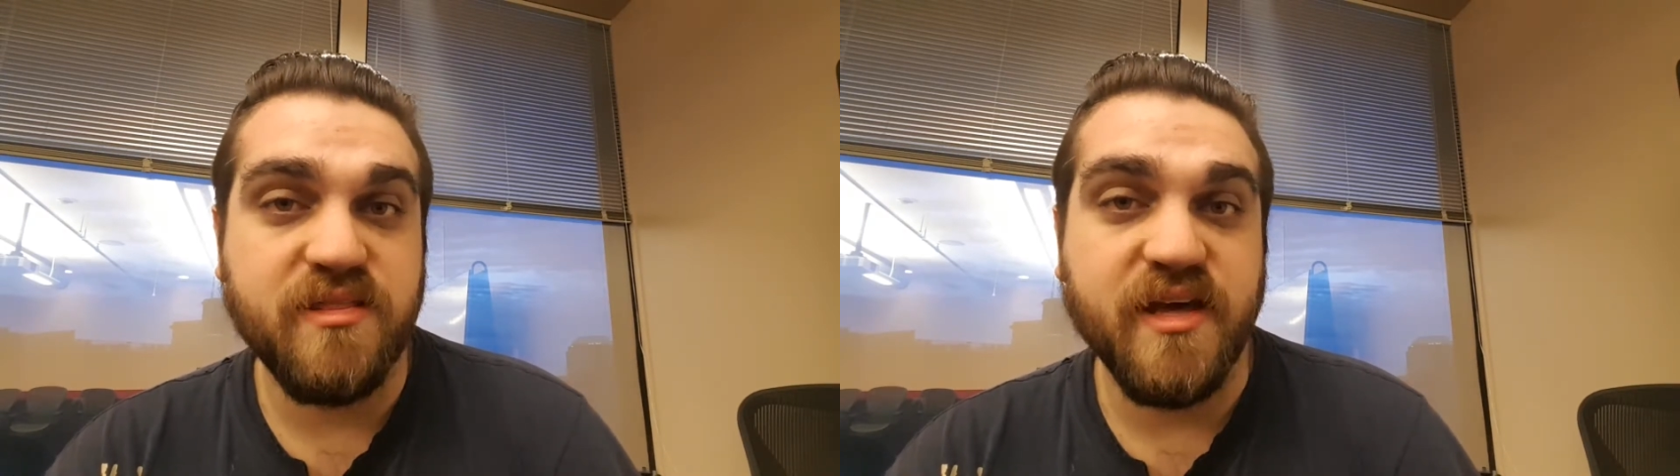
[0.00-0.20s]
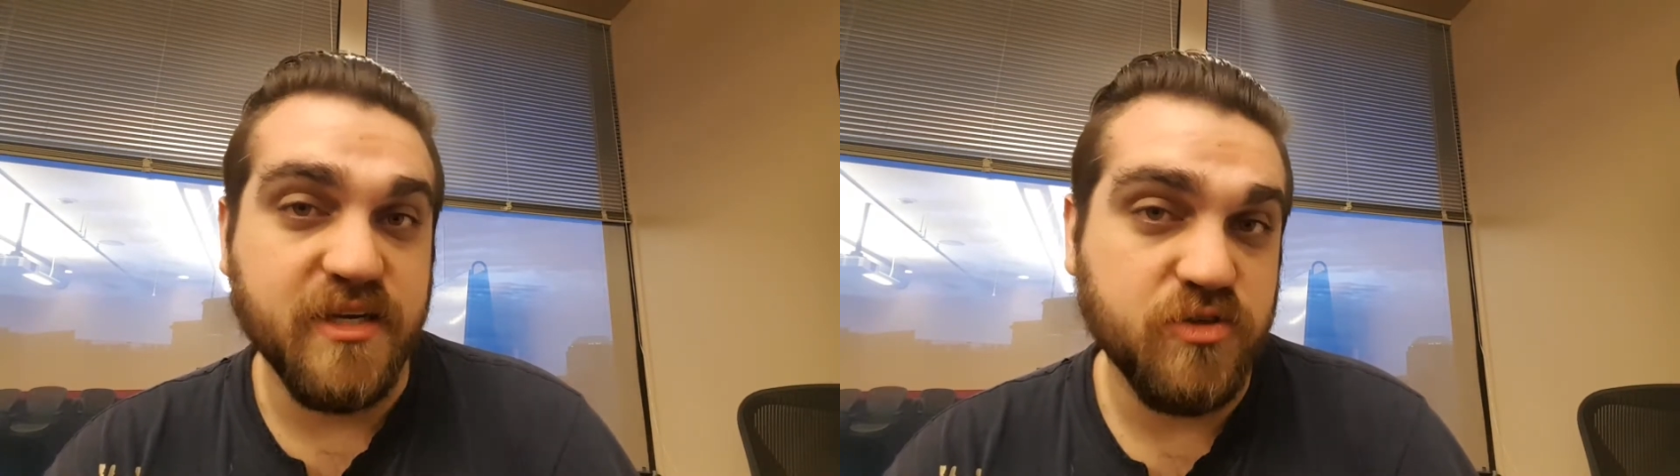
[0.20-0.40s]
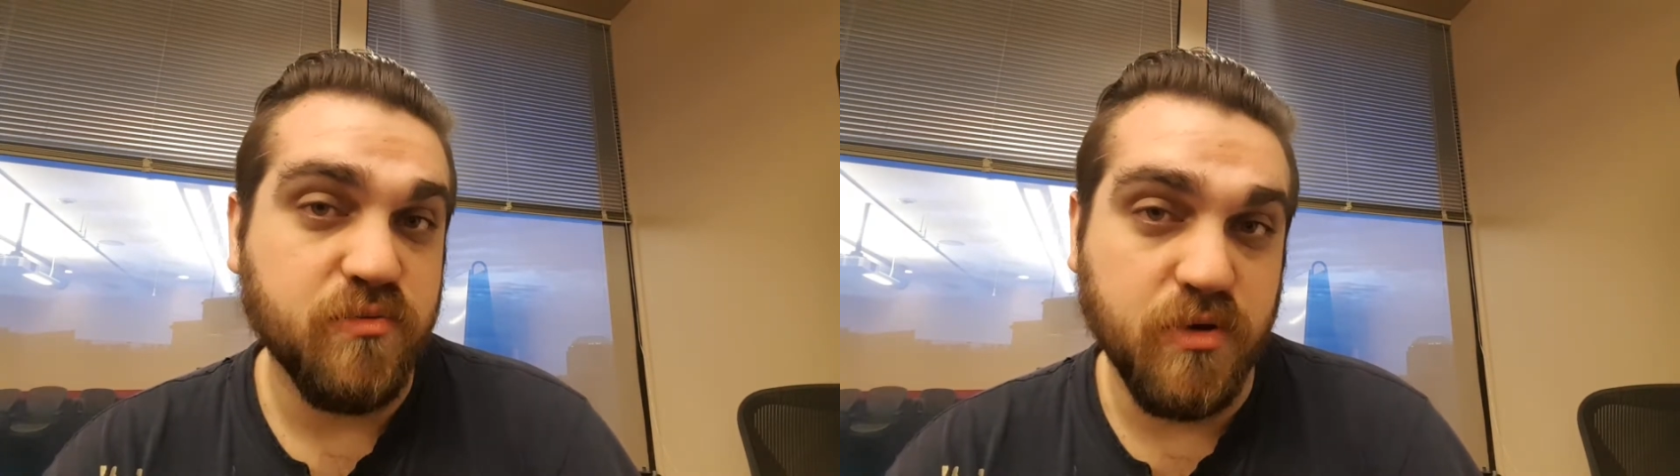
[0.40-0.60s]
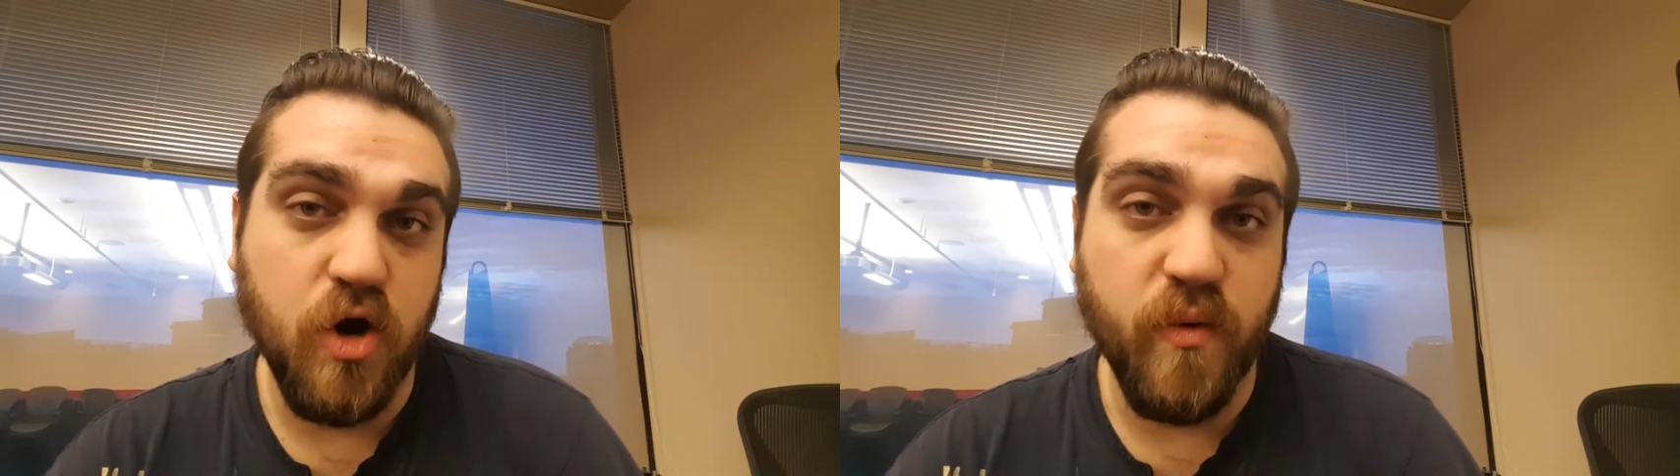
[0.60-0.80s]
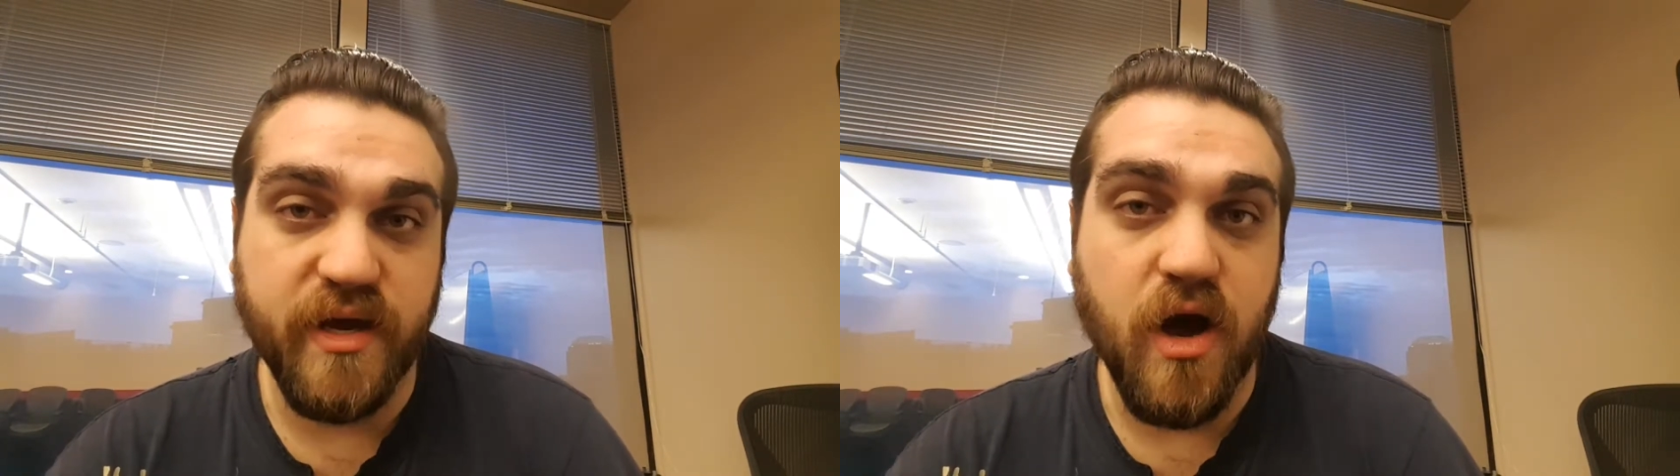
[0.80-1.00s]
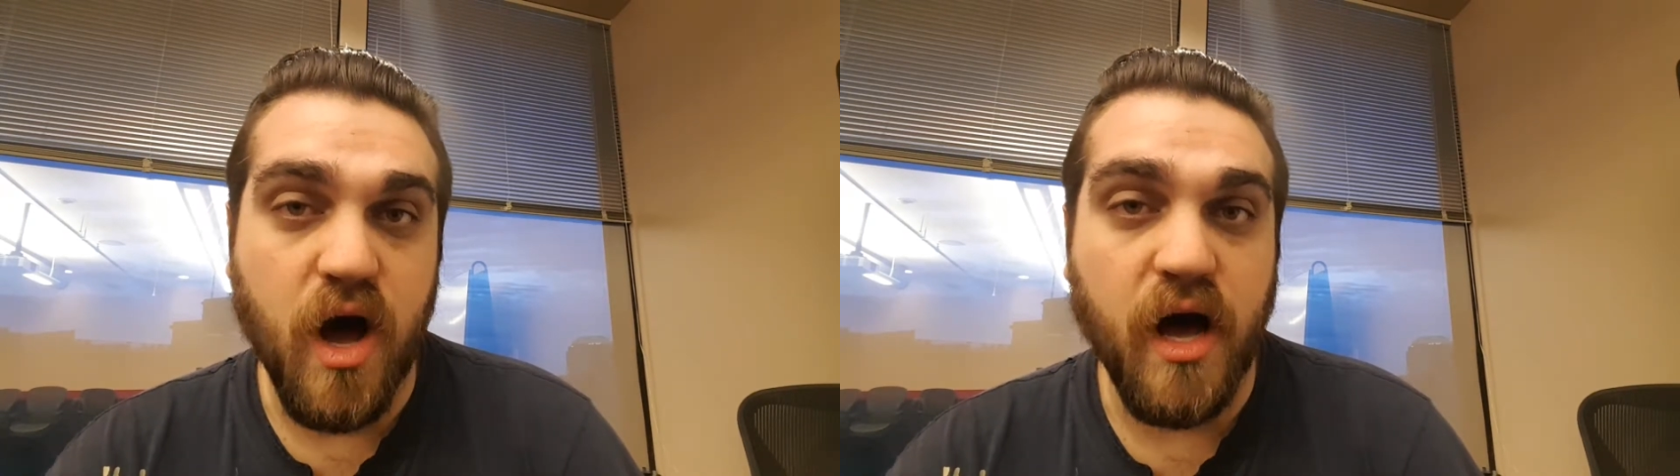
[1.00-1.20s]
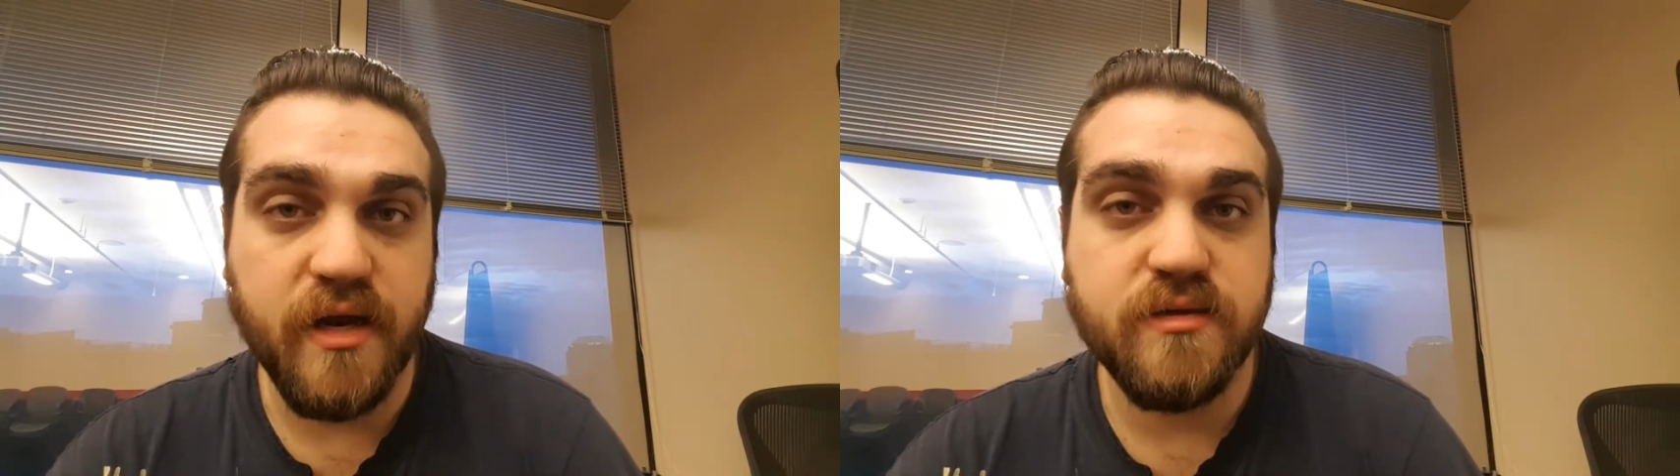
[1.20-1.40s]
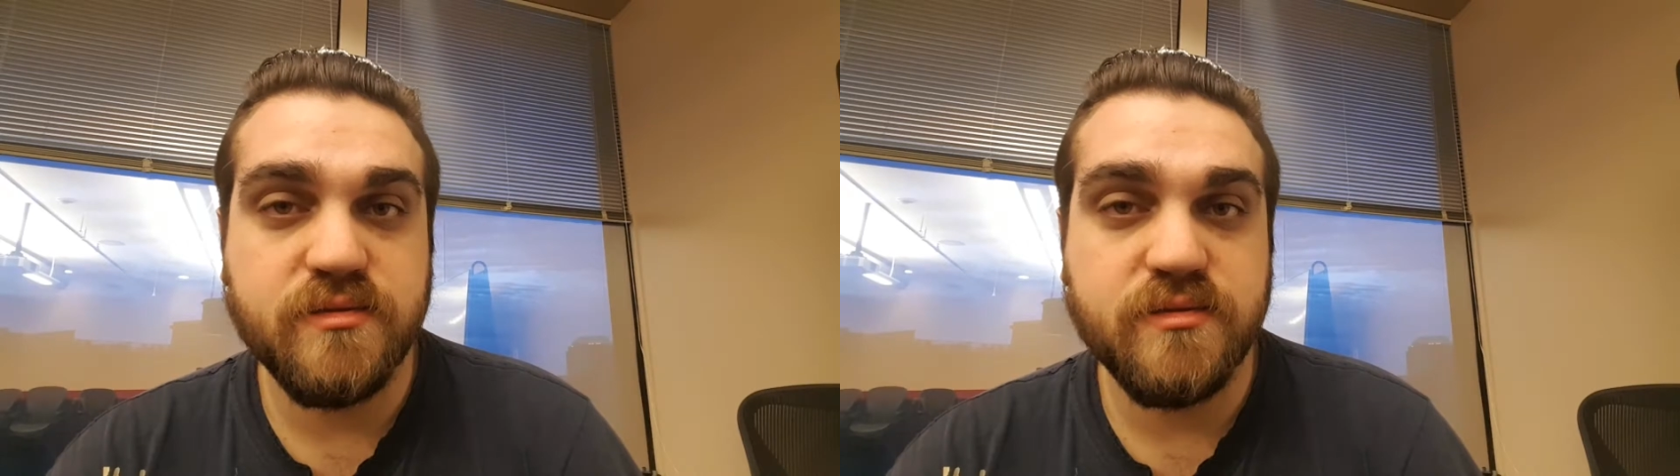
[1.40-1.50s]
things from going hot.